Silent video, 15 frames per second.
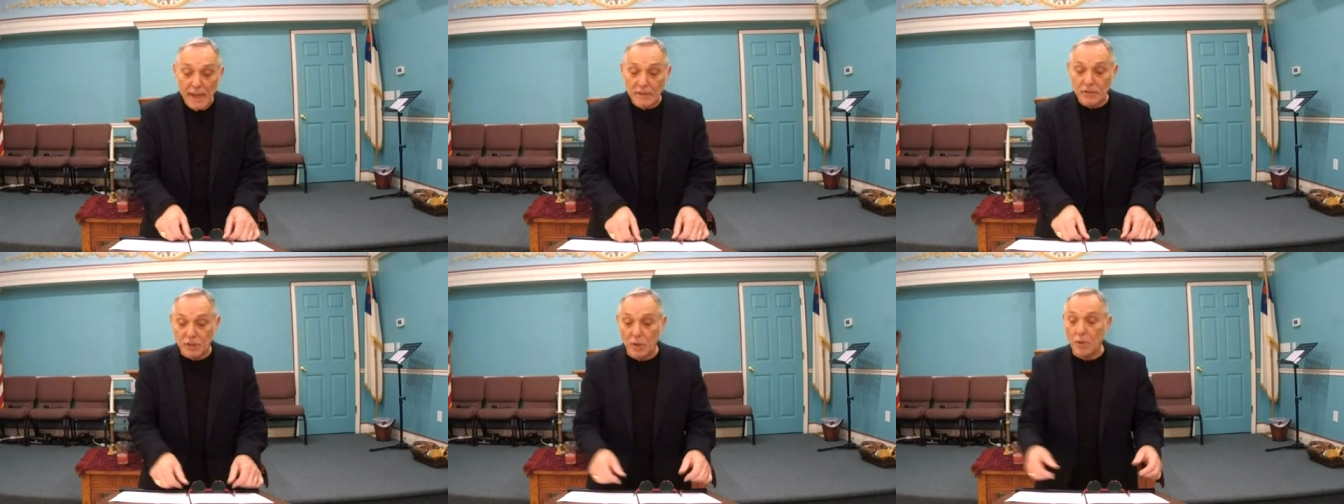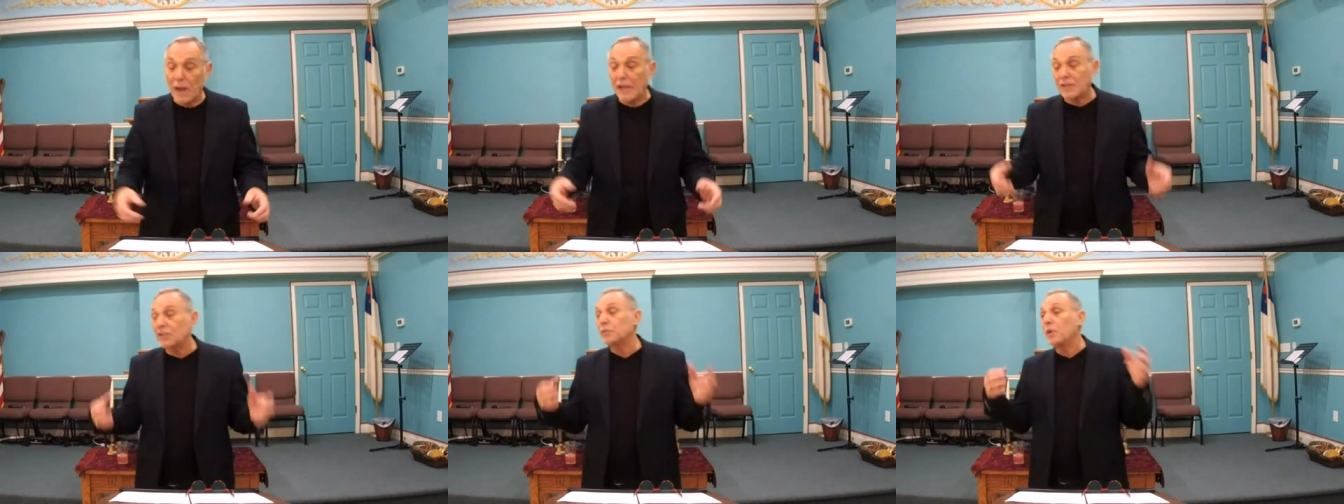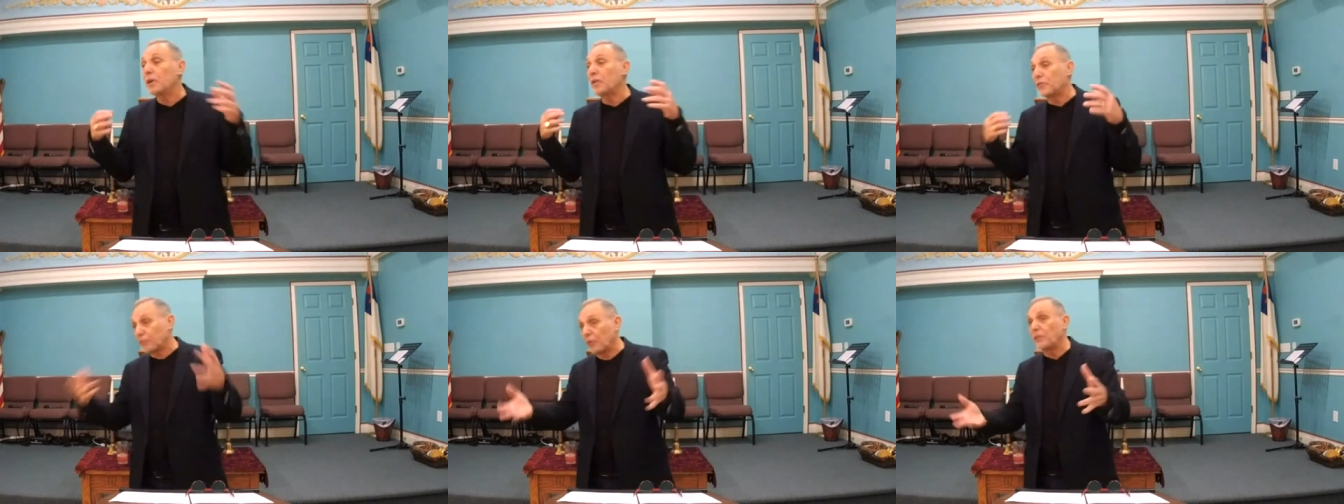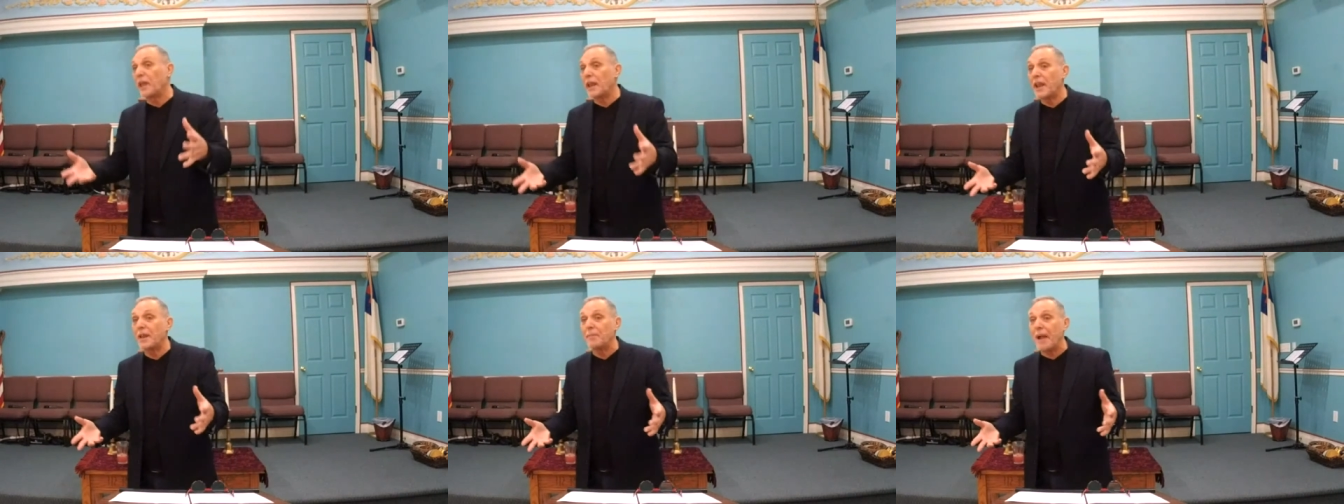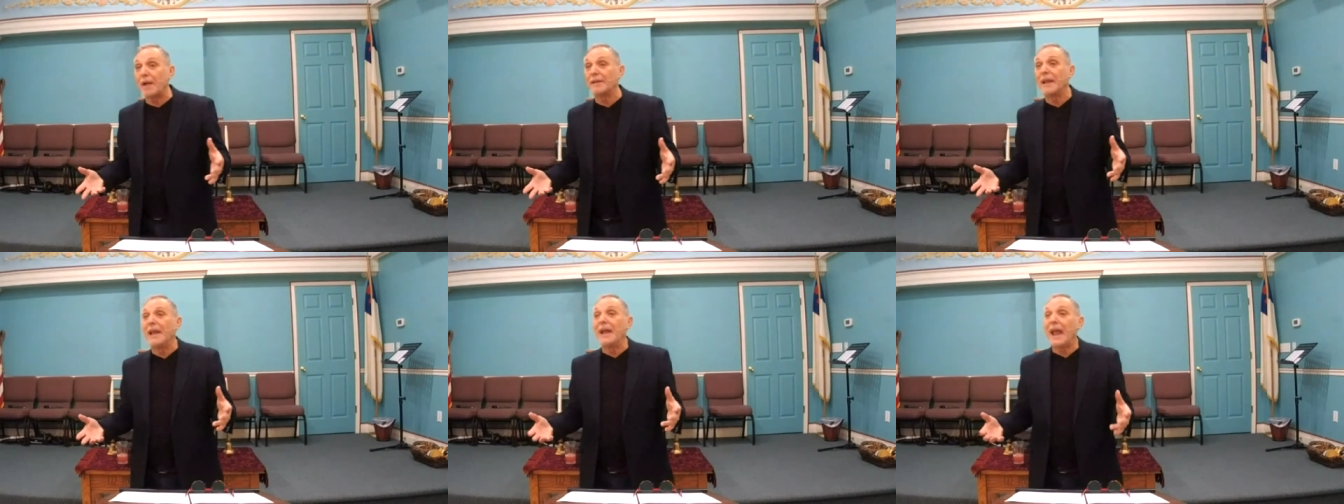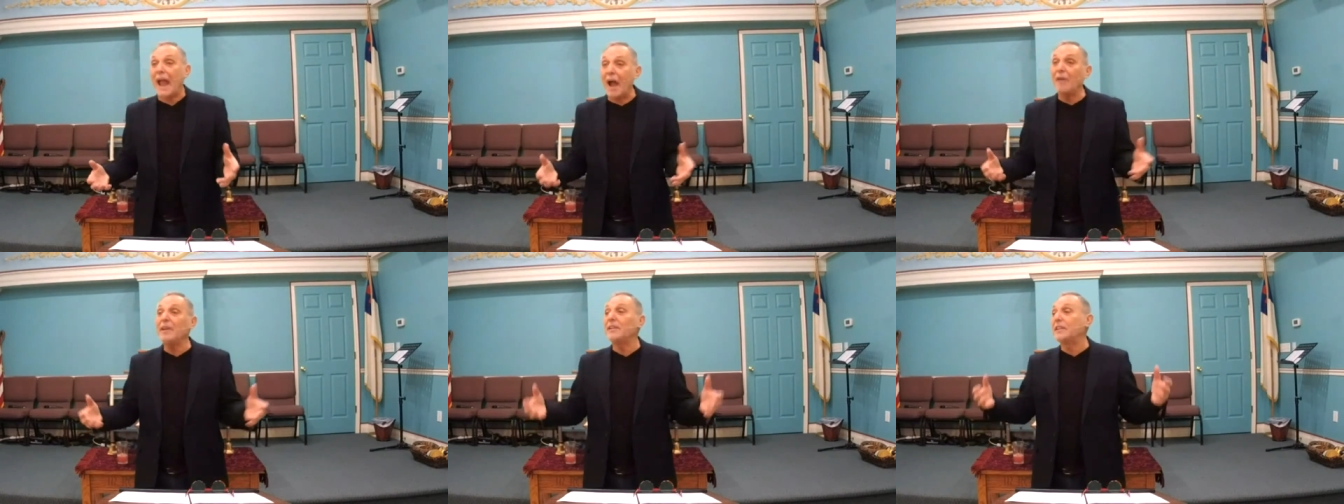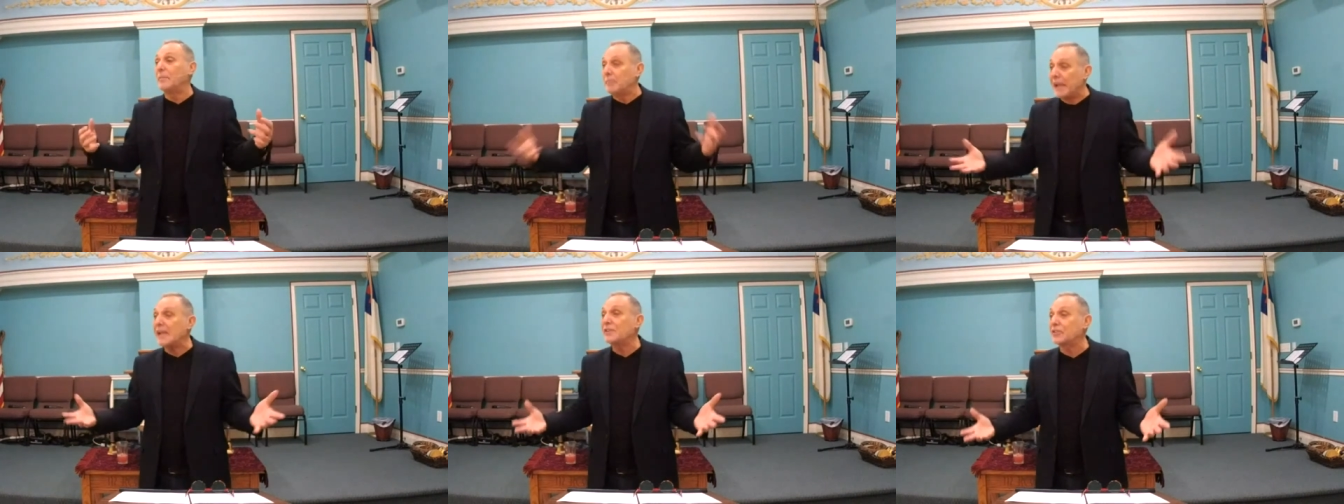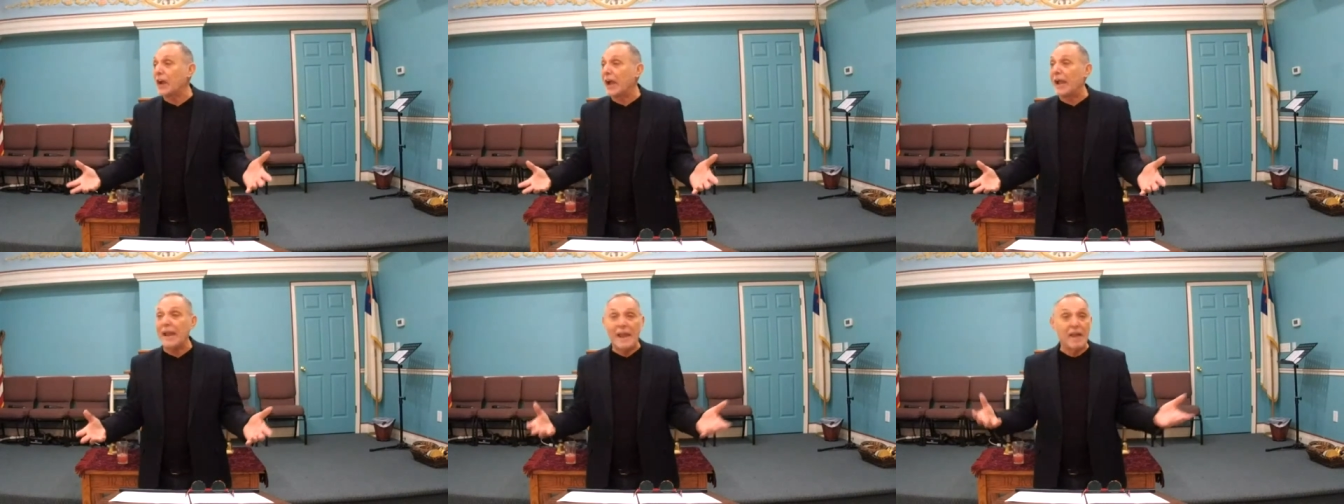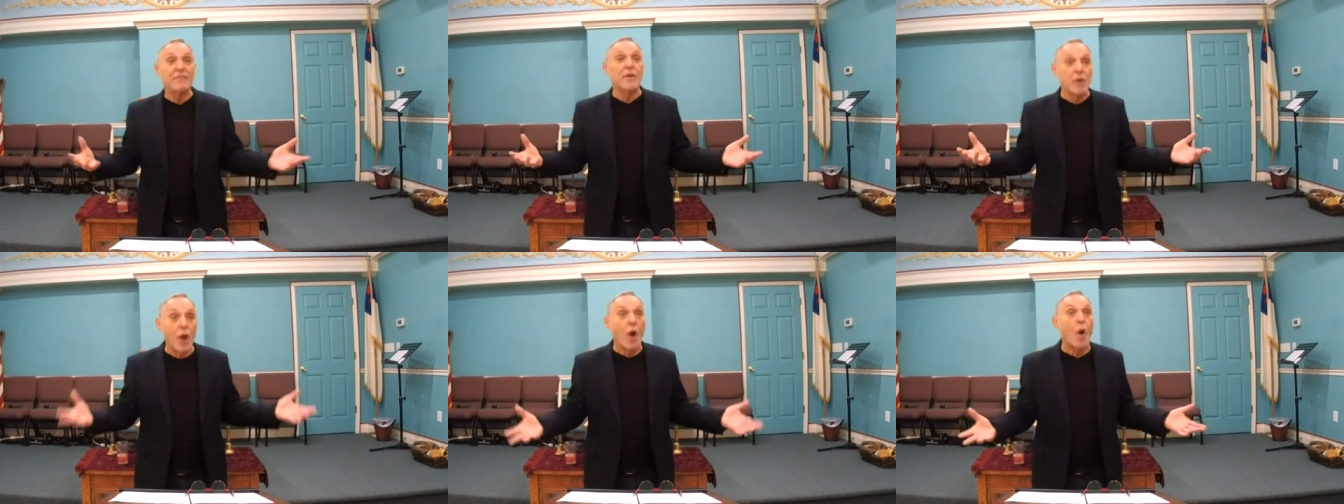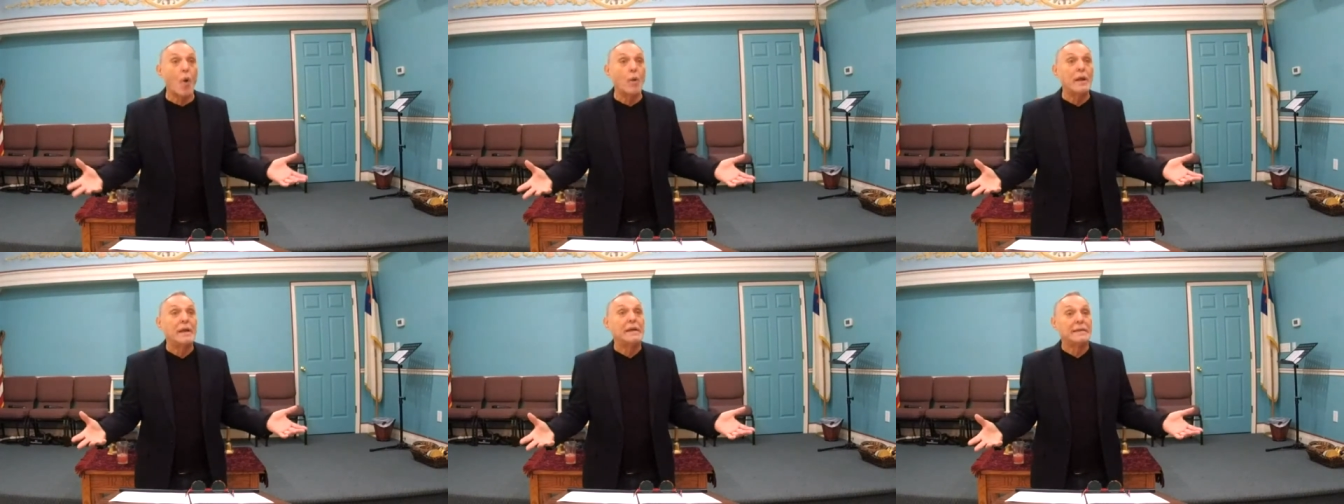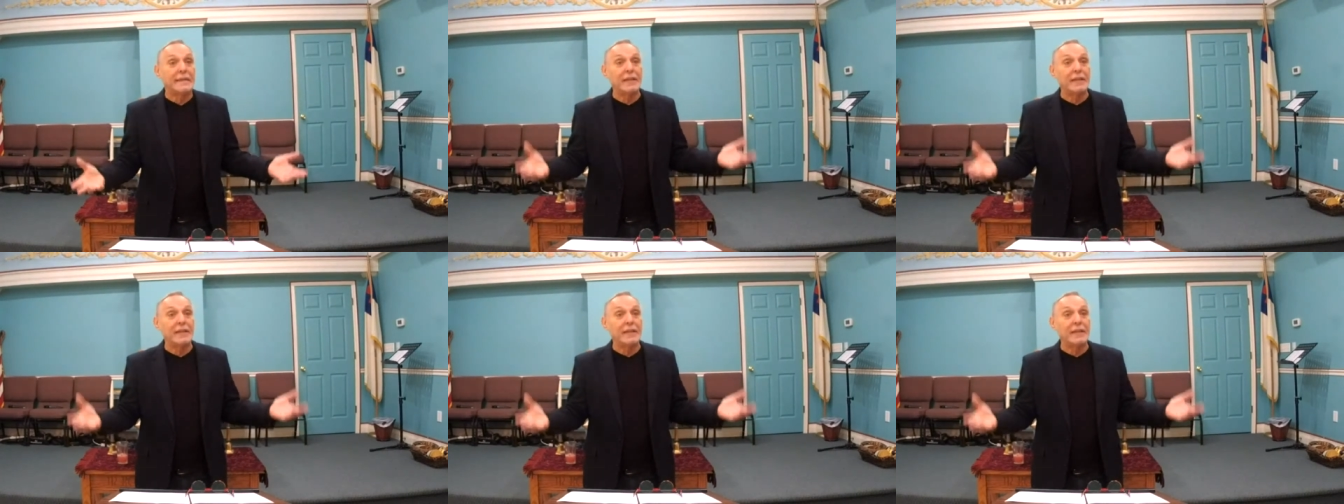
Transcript: And so I just wanted to throw that in about how did the Magi ever know